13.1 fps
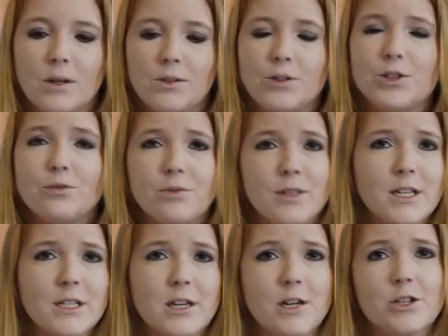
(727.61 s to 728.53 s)
You should
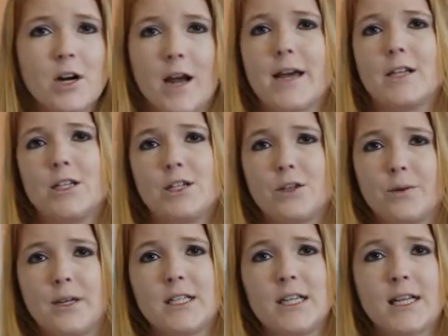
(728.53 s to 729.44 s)
really start trying to do
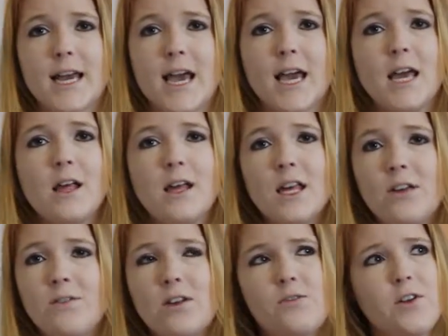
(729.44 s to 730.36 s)
it today.
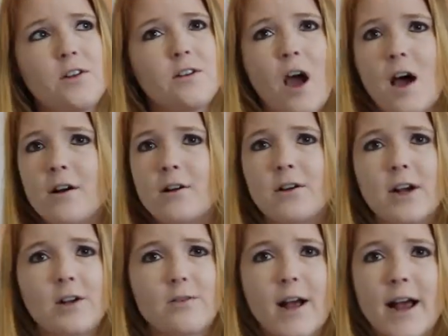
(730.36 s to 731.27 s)
Even if you're not a
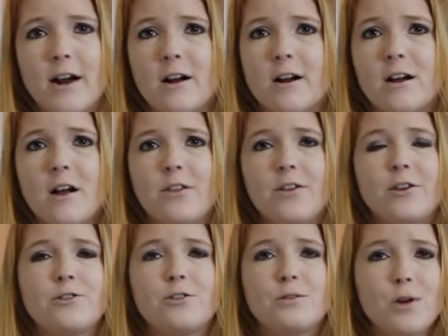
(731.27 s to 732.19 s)
great writer,
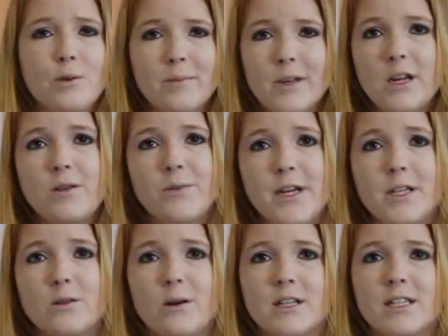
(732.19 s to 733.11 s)
there's so many
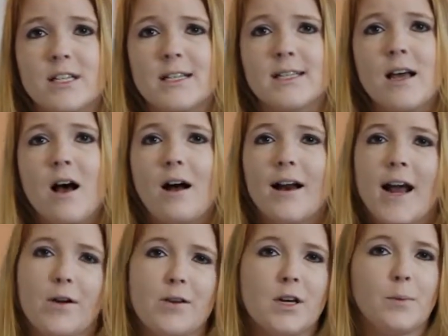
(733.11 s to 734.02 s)
resources on
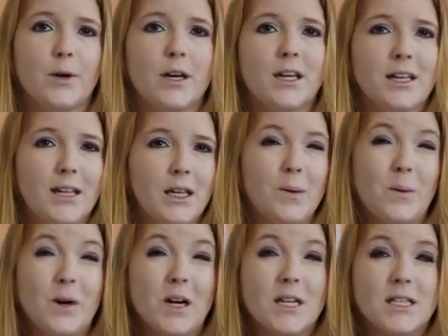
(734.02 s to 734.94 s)
how you can put
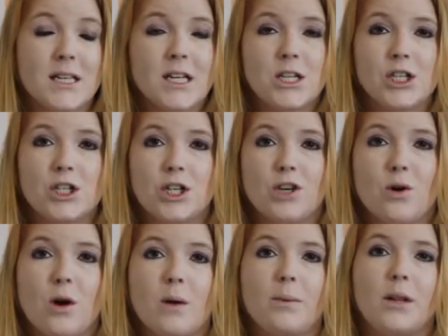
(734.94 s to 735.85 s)
keywords into
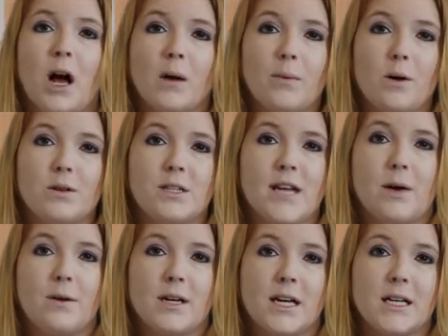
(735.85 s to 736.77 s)
your blog post
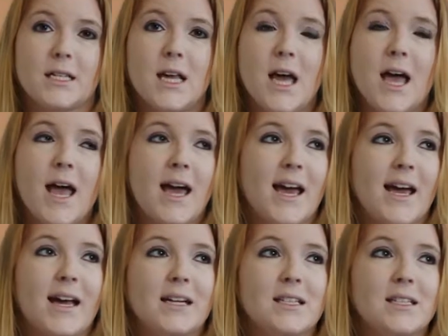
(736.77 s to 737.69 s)
nowadays,
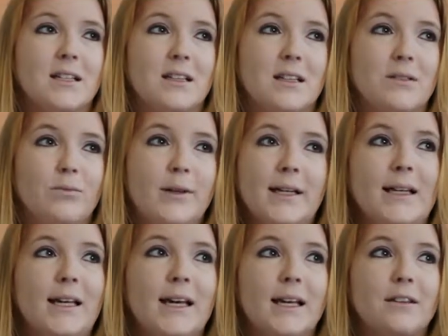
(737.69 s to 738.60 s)
and
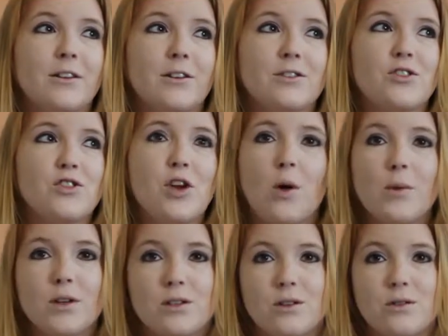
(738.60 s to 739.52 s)
really there's
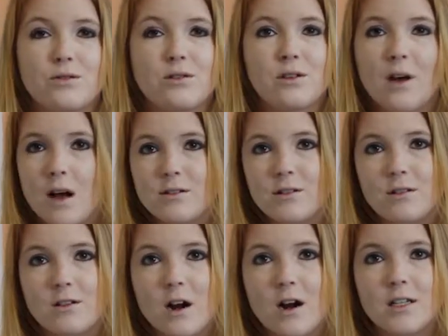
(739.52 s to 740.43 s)
no excuse not to
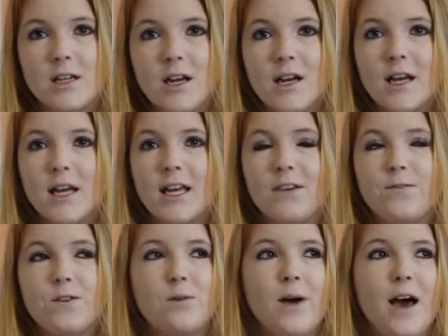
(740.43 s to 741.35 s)
start.
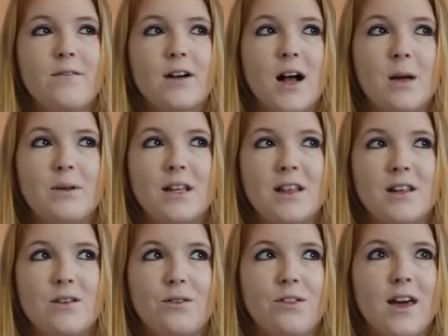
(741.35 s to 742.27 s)
If you have a company
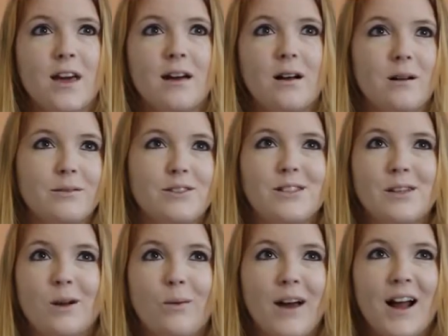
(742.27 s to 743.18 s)
that you think, do
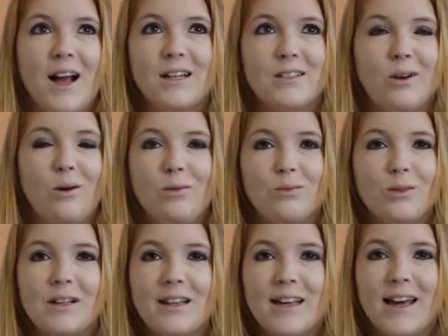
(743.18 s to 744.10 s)
you know what, I don't
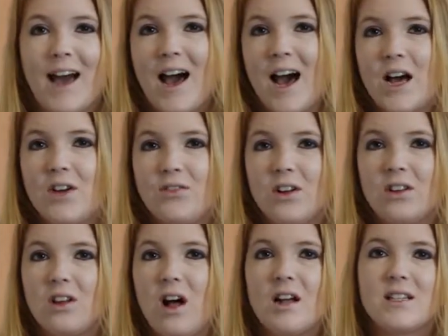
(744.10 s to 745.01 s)
really have
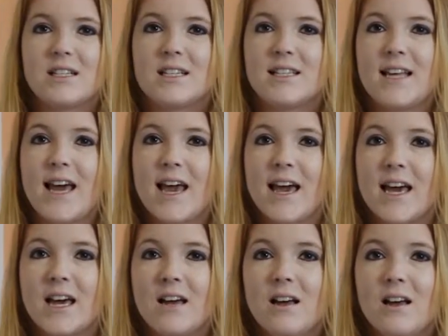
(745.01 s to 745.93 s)
a lot to
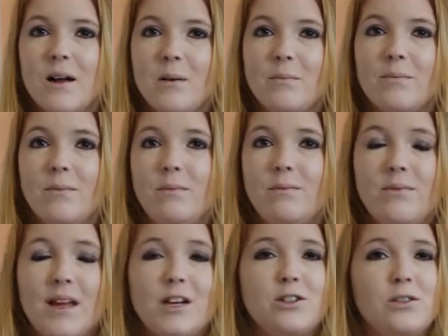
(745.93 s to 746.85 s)
say,
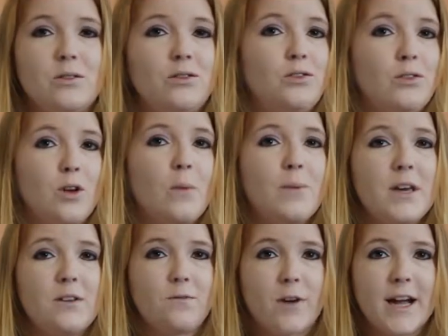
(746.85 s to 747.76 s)
then don't
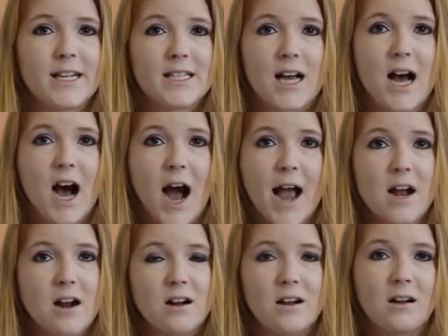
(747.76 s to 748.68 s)
be afraid to
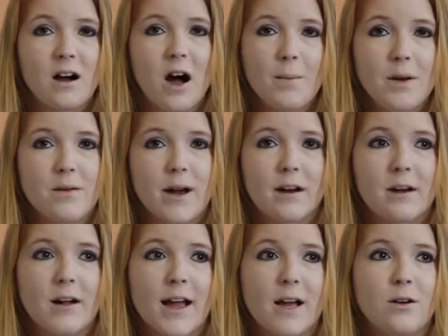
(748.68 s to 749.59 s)
hire a
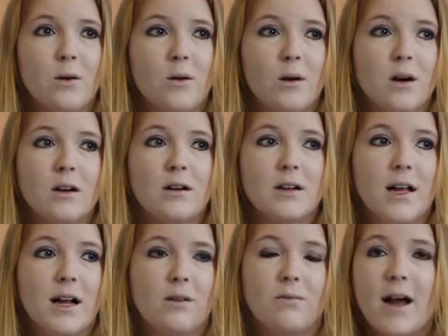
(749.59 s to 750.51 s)
copywriter and or
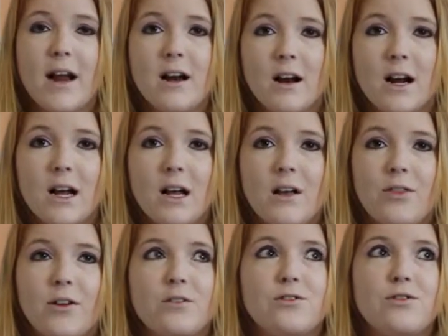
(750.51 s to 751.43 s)
a writer.
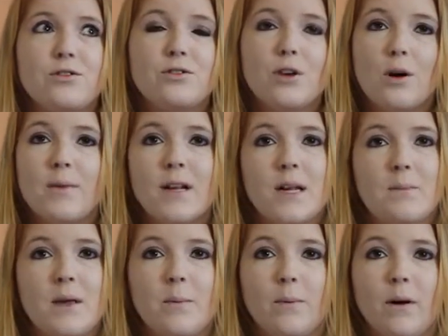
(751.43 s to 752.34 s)
There's so
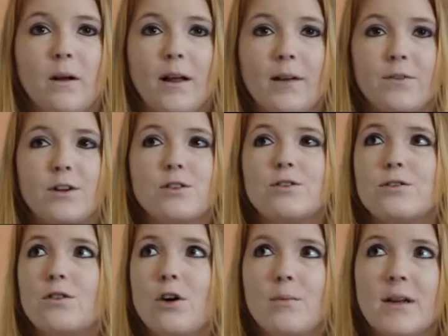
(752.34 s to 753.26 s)
many people for
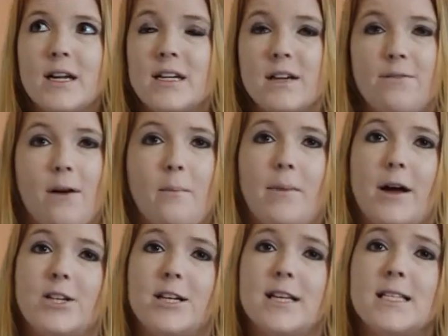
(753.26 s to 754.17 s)
so many different
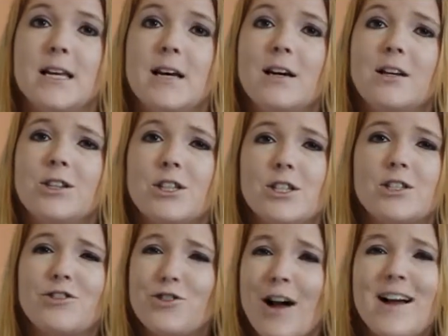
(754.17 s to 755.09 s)
budgets.
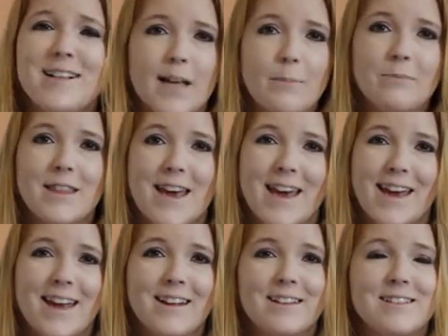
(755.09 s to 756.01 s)
Just try
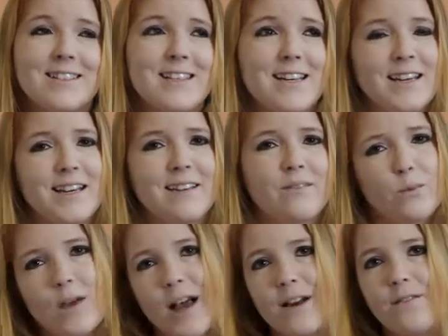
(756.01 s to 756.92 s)
something and see
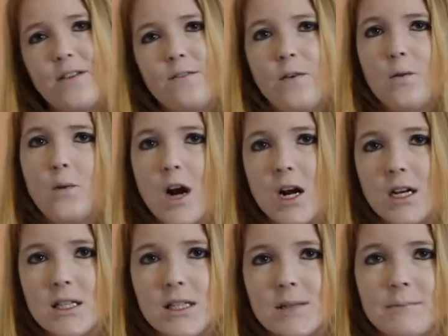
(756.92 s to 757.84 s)
kind of if it
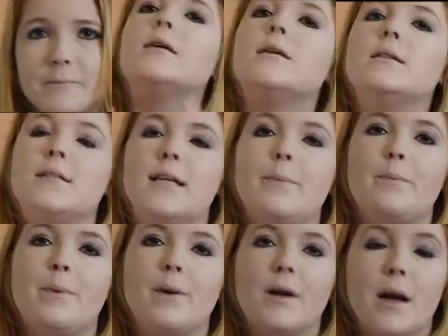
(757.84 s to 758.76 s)
works. Tip
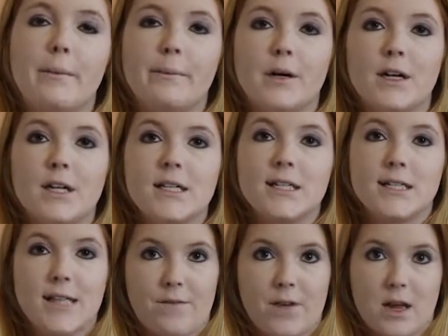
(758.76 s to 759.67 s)
number
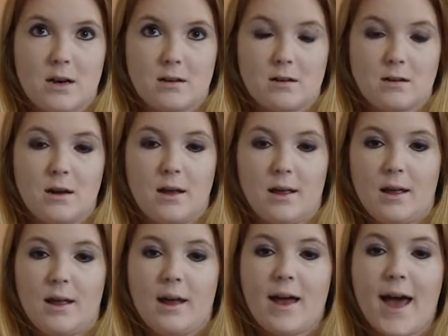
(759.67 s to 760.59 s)
7,
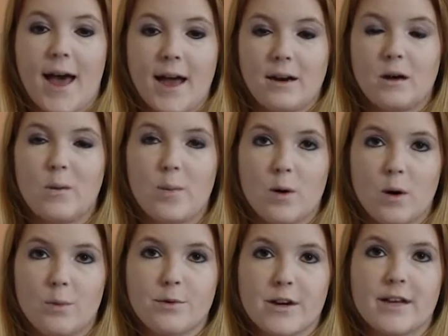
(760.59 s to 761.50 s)
add
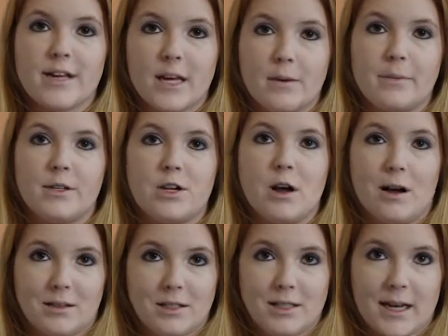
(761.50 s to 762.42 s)
appropriate image
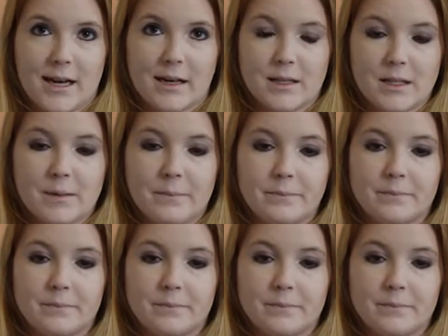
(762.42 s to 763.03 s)
alt tags.